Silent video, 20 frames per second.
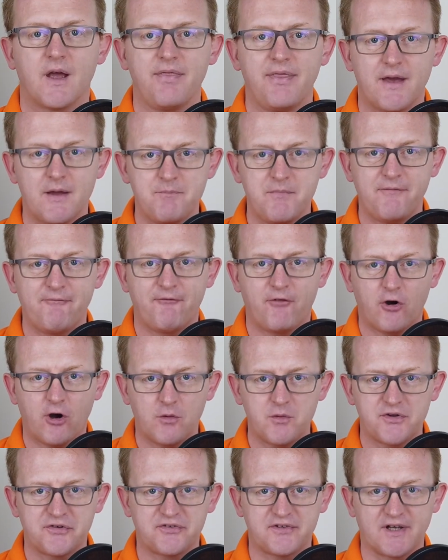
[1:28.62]
And then
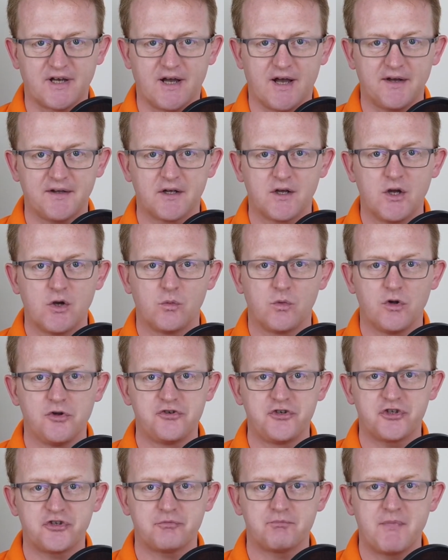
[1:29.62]
before we start, we'll
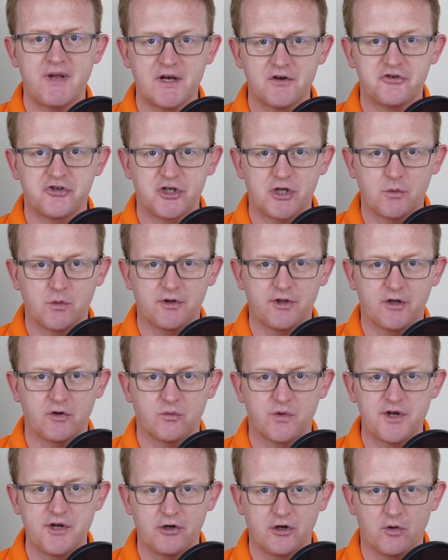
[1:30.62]
just make sure
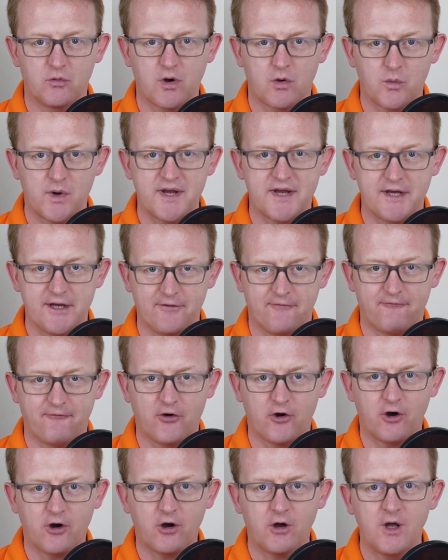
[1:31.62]
that we know what we're here
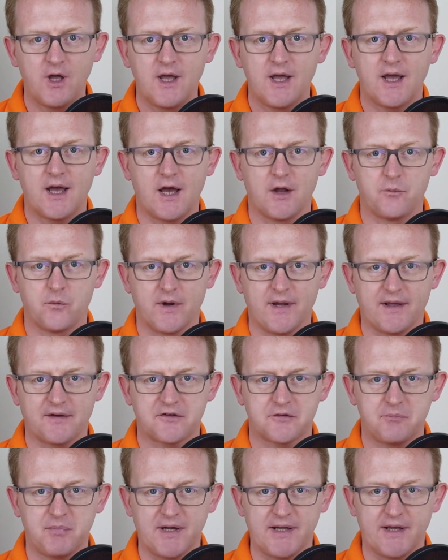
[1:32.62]
for, and we'll
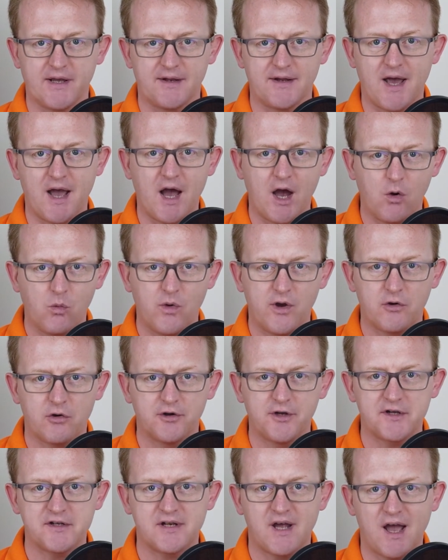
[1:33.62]
explain how we're
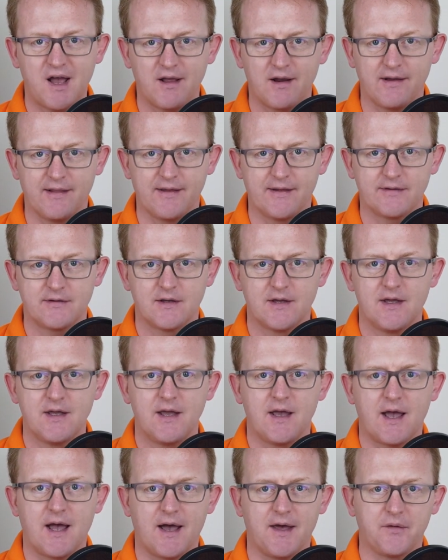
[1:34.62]
going to tackle it
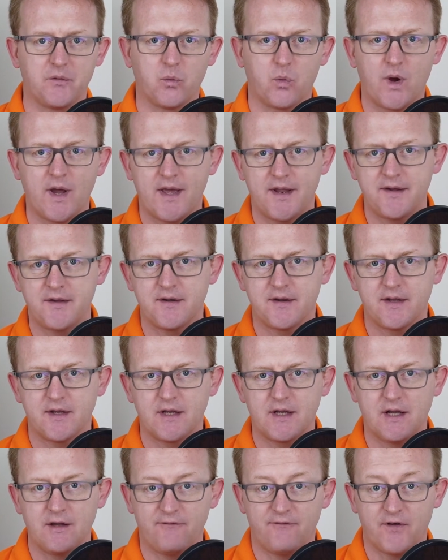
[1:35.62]
and when,
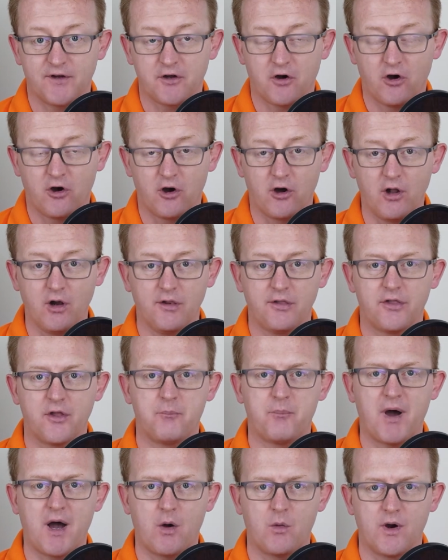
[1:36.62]
if at all,
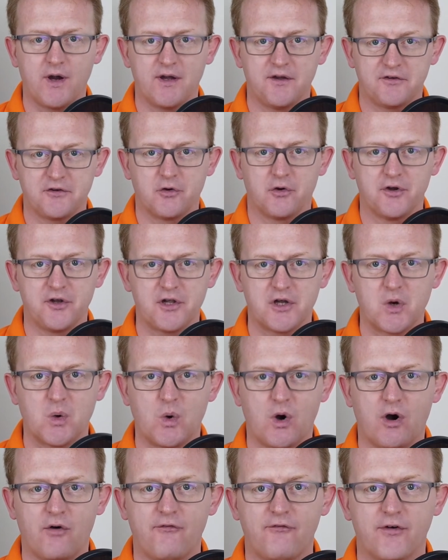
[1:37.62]
the power is going to
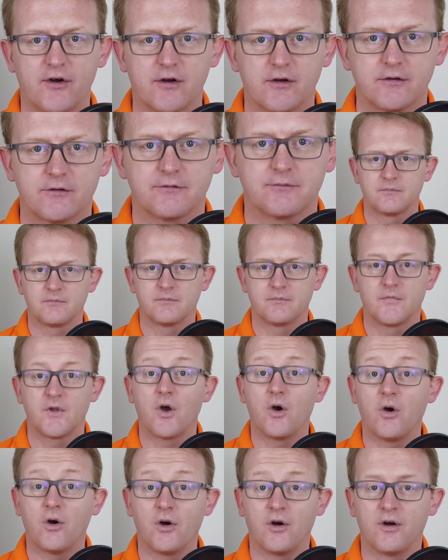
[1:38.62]
go off.
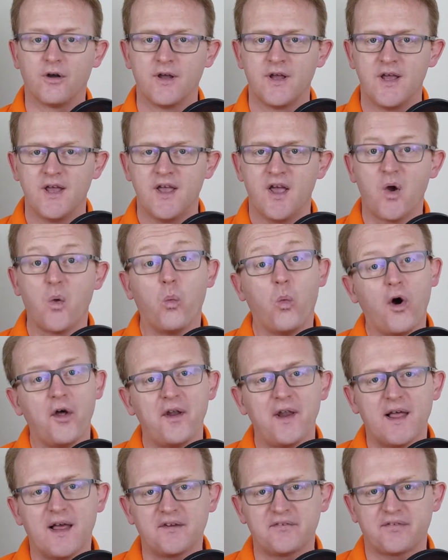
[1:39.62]
Oh, and
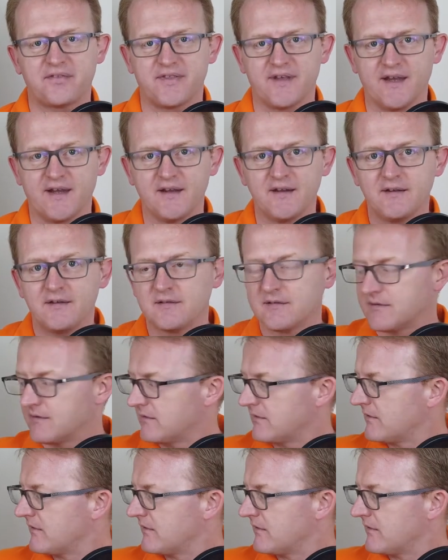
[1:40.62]
one last thing.